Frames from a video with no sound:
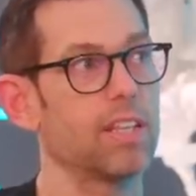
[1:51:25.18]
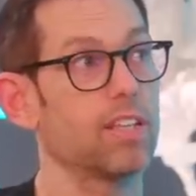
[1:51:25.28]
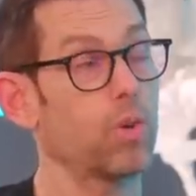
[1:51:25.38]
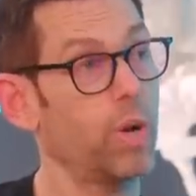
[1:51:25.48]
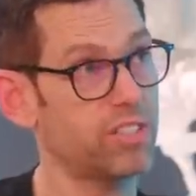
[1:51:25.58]

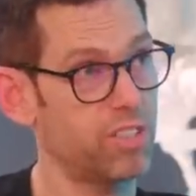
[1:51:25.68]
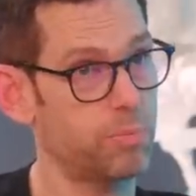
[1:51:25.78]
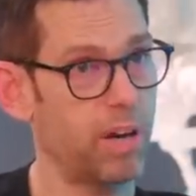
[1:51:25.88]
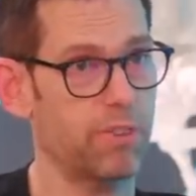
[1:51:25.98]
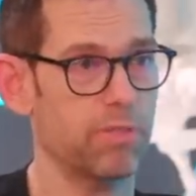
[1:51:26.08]
The question is
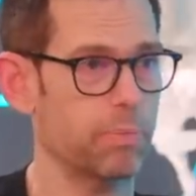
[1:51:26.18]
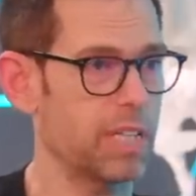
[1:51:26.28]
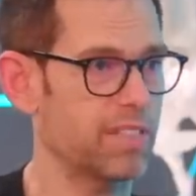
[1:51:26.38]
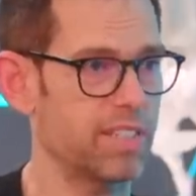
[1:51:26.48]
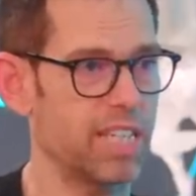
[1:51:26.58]
powerful
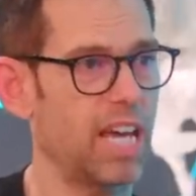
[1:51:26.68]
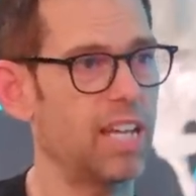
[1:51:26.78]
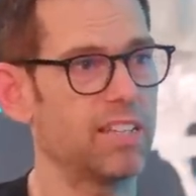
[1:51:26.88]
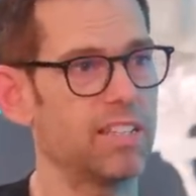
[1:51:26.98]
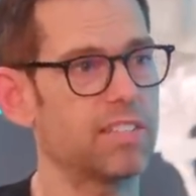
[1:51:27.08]
because,
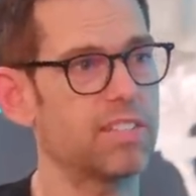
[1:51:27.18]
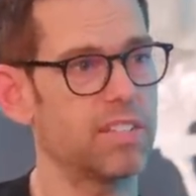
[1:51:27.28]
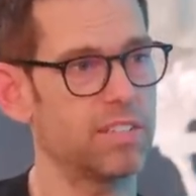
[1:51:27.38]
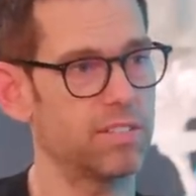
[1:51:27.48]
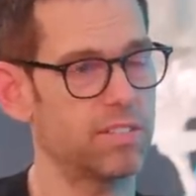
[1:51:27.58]
again, this
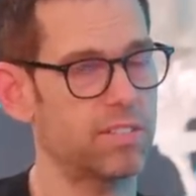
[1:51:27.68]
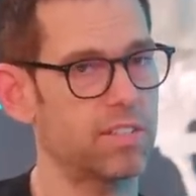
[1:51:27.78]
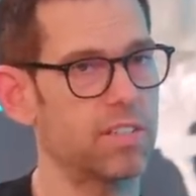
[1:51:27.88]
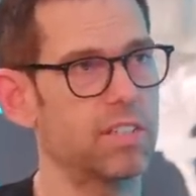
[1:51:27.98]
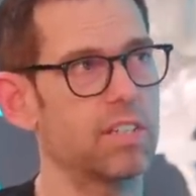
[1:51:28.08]
is
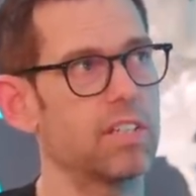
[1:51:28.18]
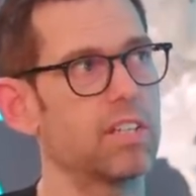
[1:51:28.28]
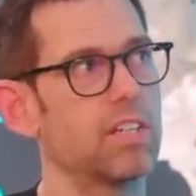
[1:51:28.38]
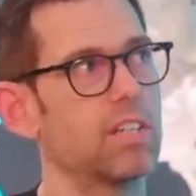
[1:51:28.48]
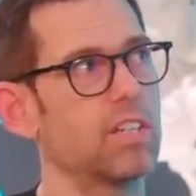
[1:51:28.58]

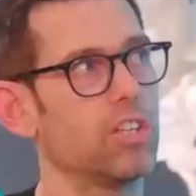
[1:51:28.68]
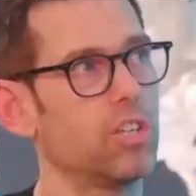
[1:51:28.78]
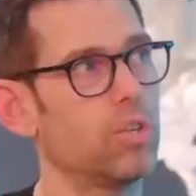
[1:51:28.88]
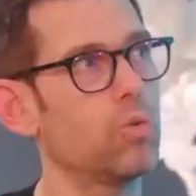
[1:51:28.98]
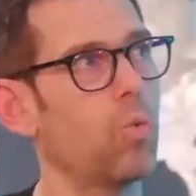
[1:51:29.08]

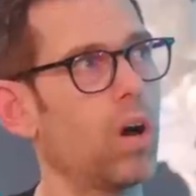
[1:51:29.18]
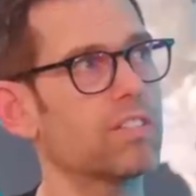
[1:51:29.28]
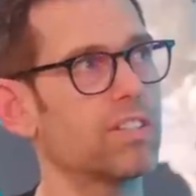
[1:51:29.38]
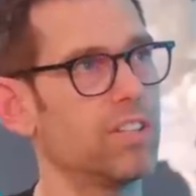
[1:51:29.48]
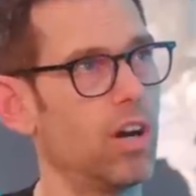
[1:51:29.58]
you
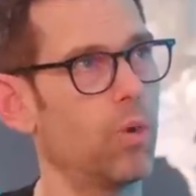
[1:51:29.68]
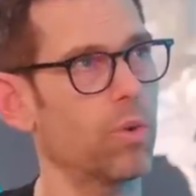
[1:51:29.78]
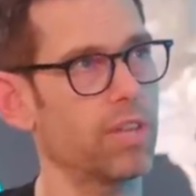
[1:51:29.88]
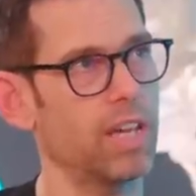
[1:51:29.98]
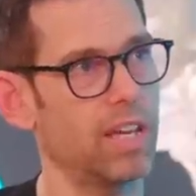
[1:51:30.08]
want to know
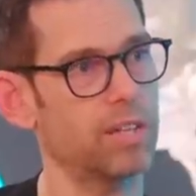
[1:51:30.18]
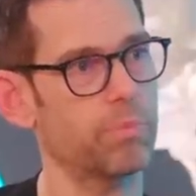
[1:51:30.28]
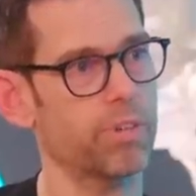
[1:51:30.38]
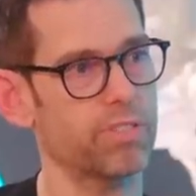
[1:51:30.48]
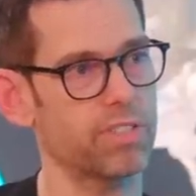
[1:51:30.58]
where the other
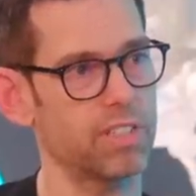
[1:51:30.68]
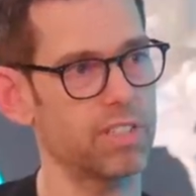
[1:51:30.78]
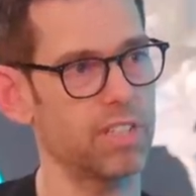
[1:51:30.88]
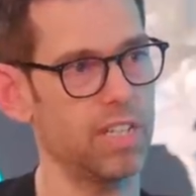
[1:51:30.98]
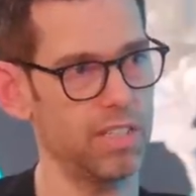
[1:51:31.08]

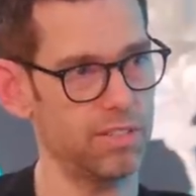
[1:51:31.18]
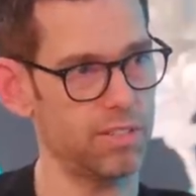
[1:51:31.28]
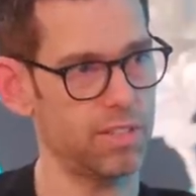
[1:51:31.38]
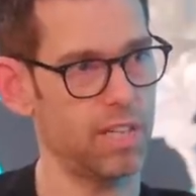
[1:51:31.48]
person is.